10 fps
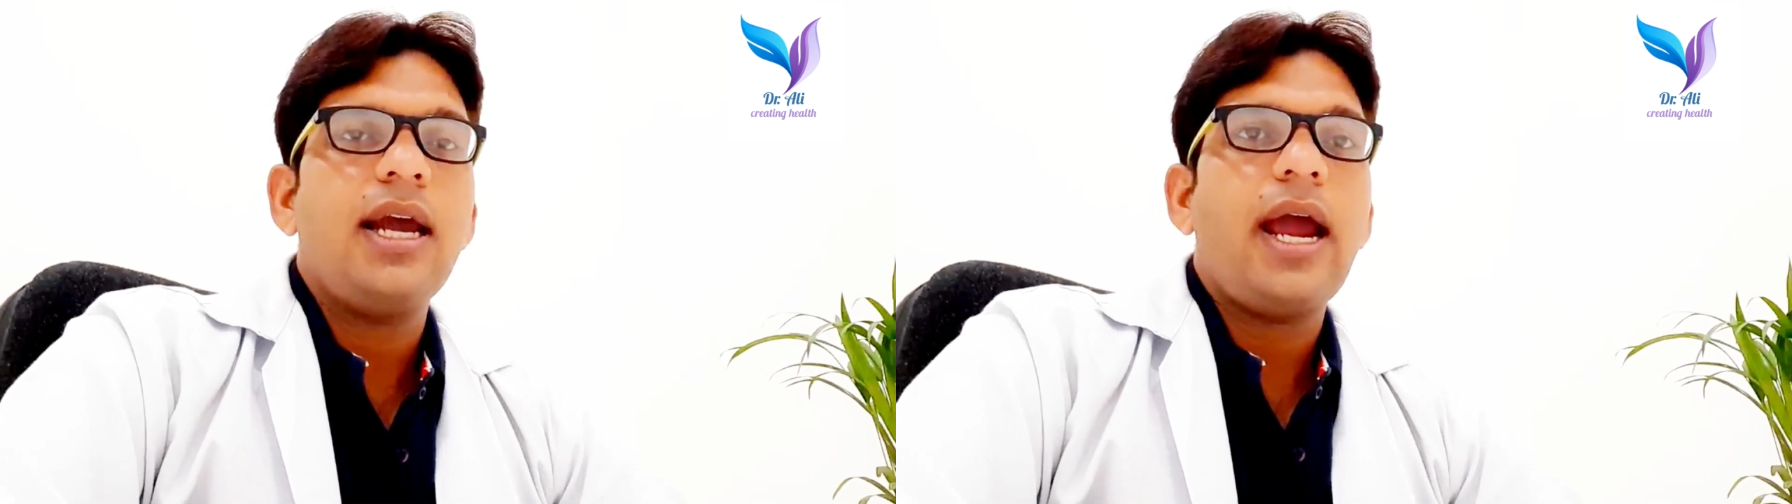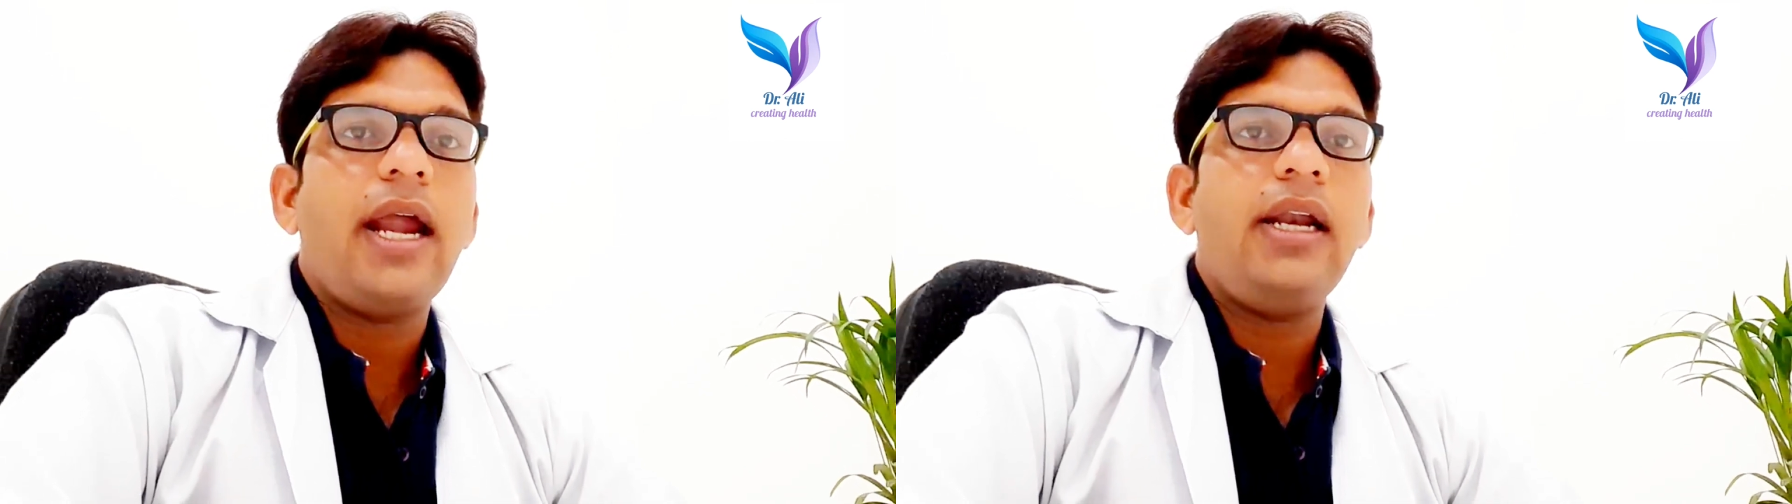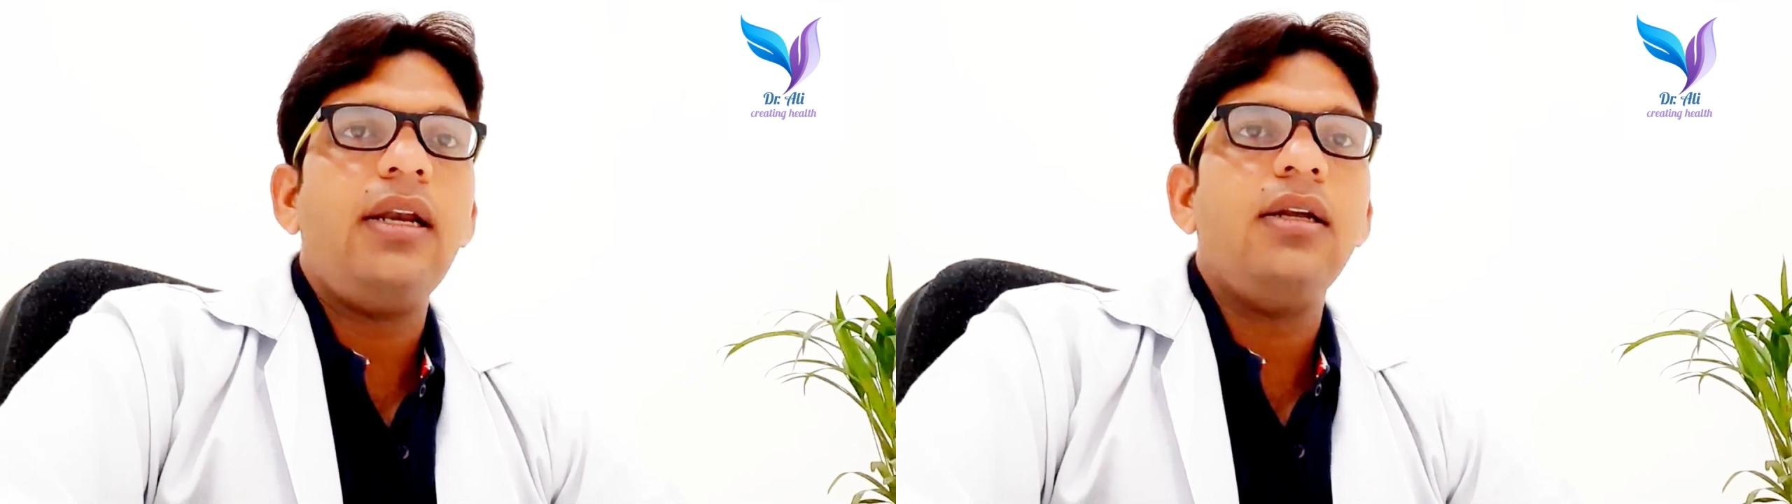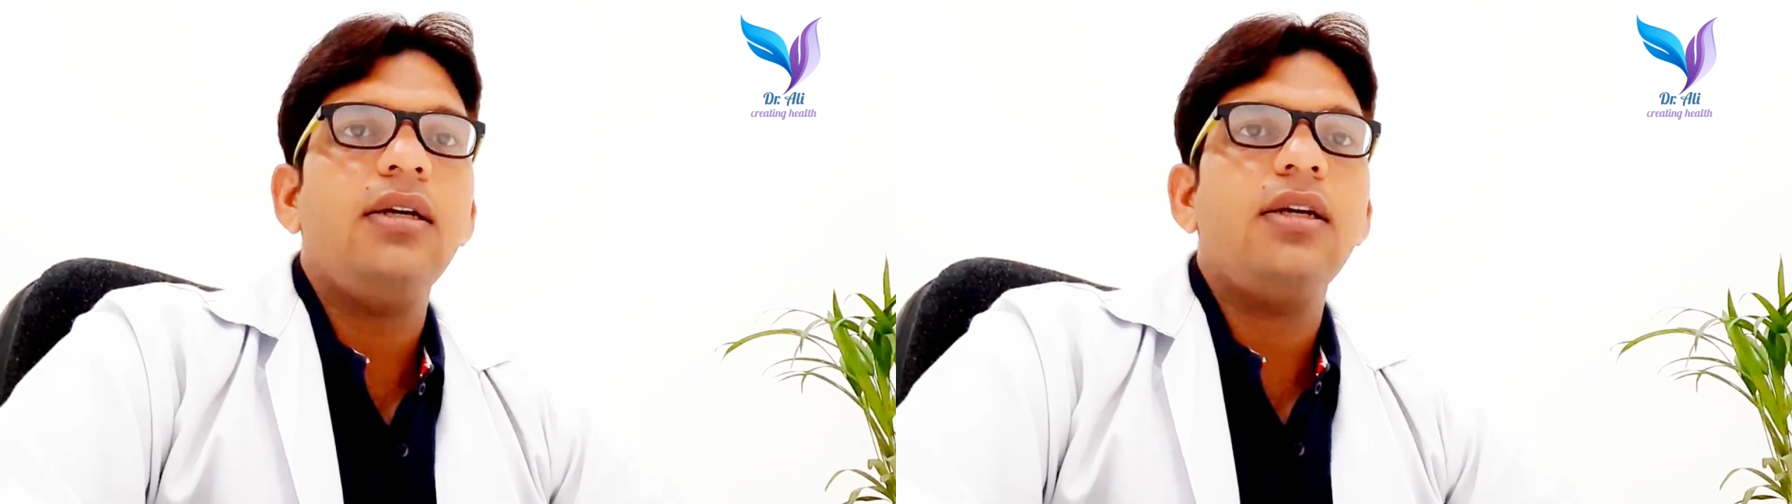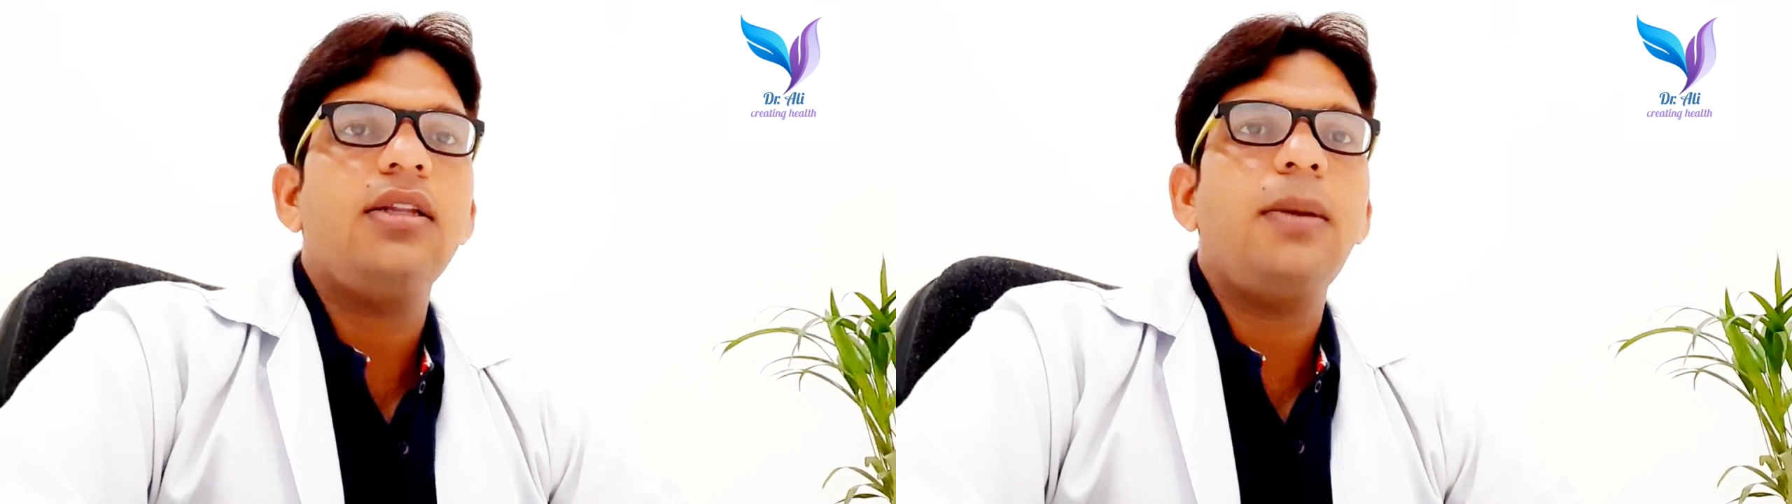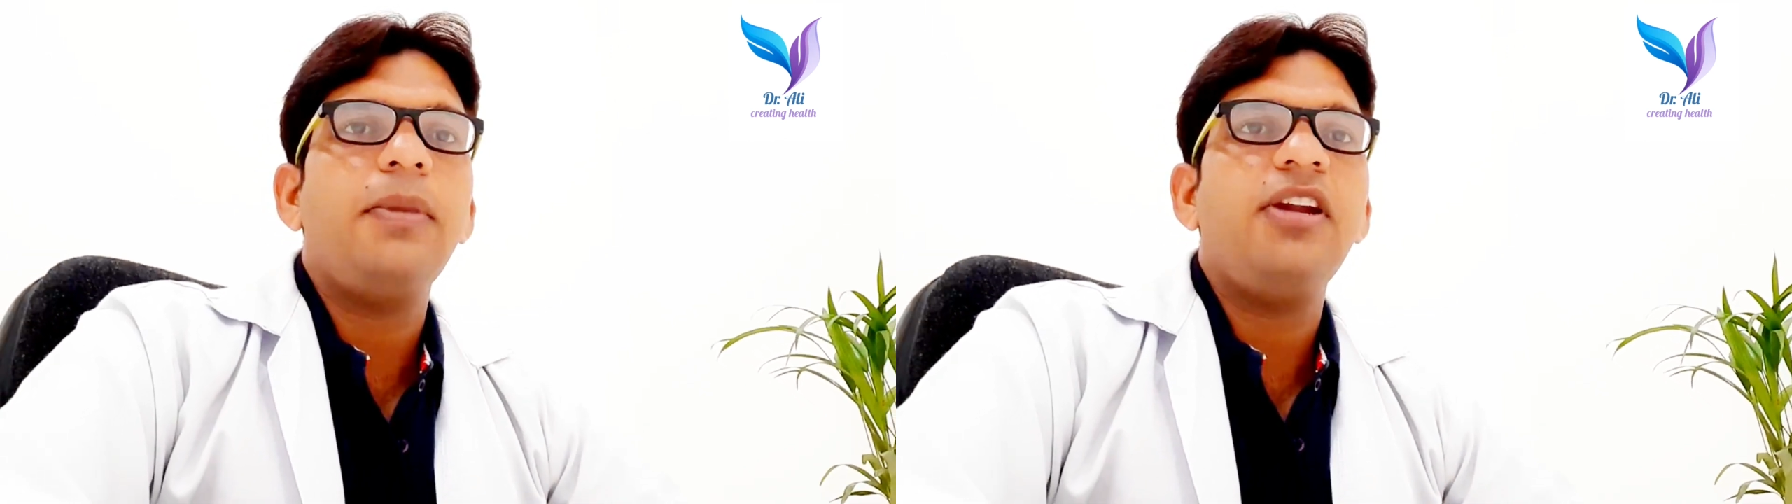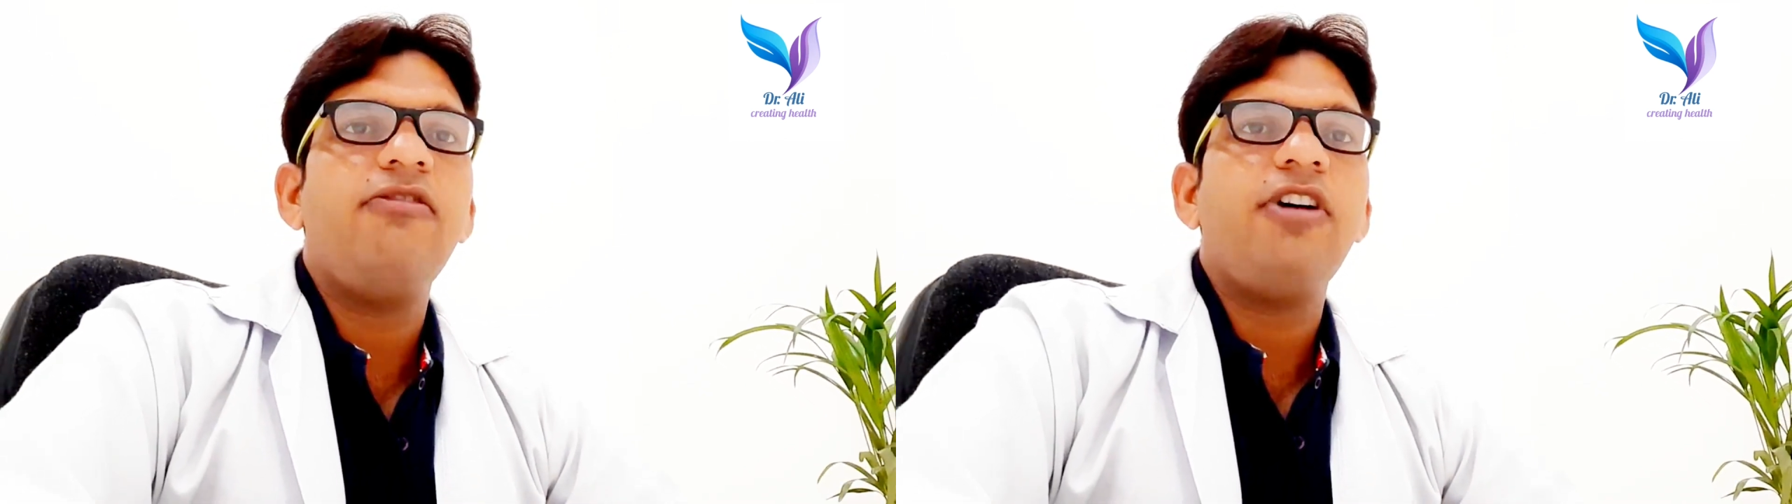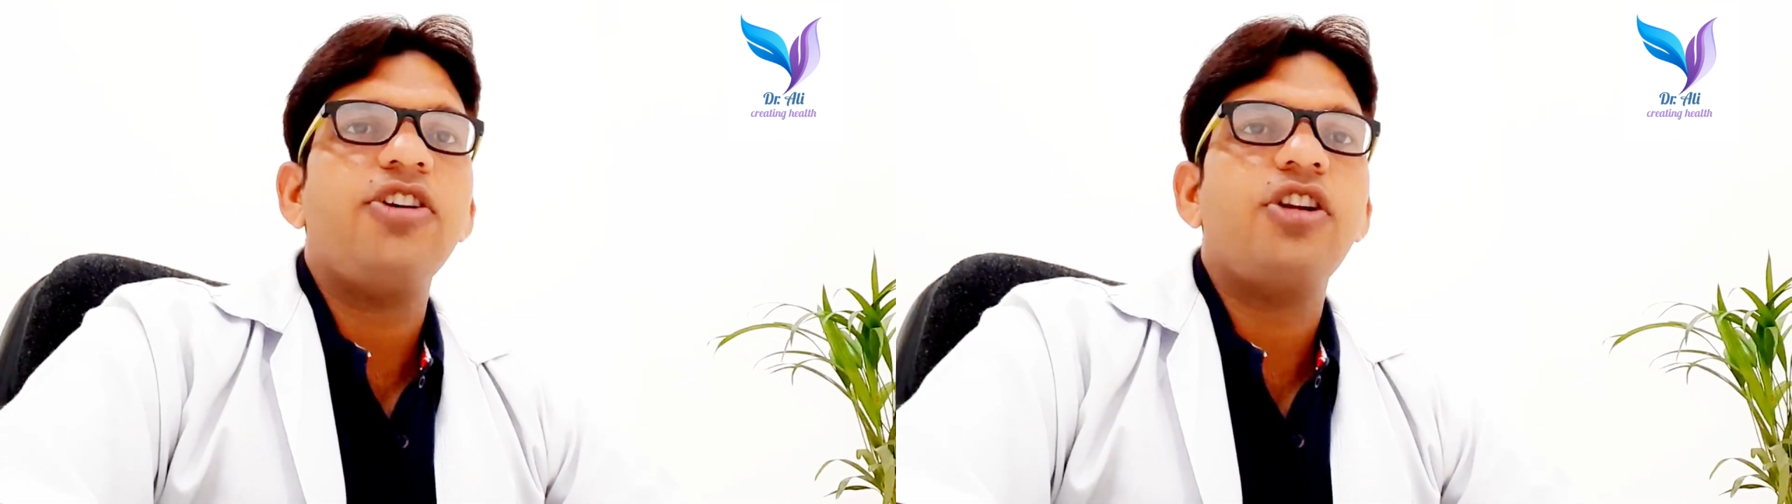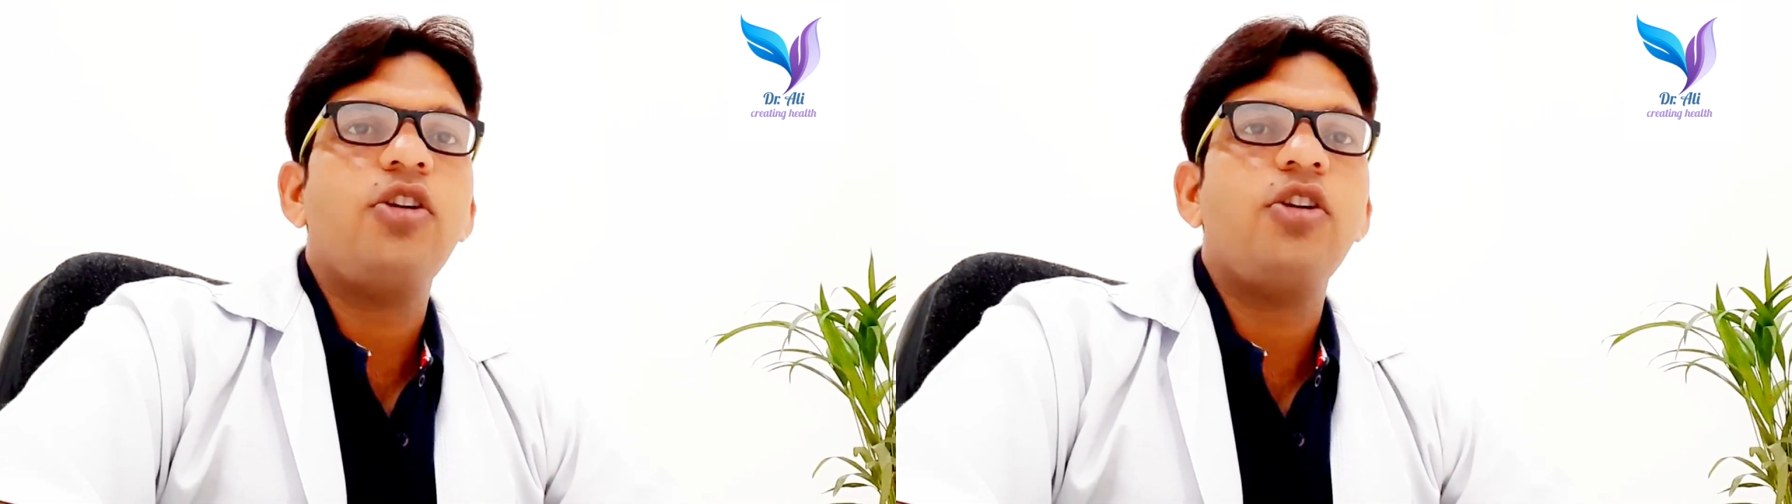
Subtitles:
and the main function